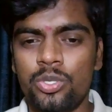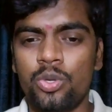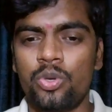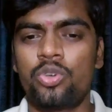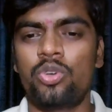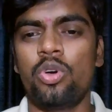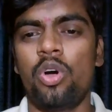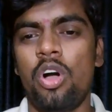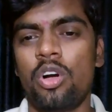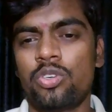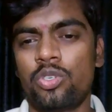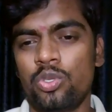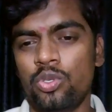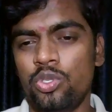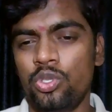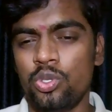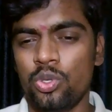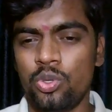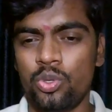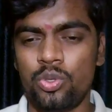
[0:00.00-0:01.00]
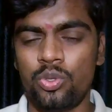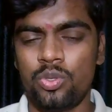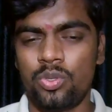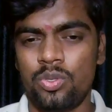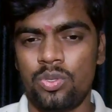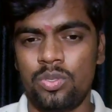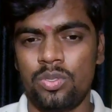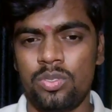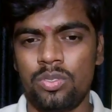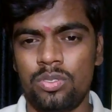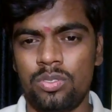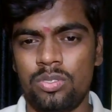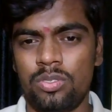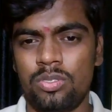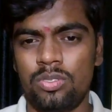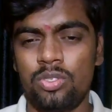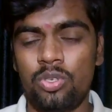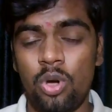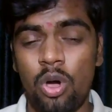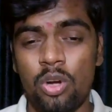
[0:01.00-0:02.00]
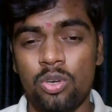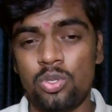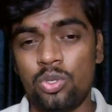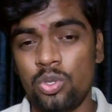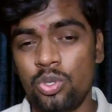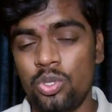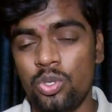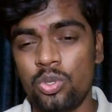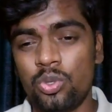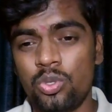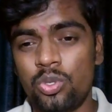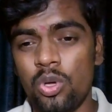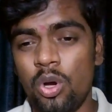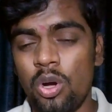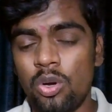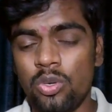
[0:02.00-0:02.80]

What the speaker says: to talk to you, not you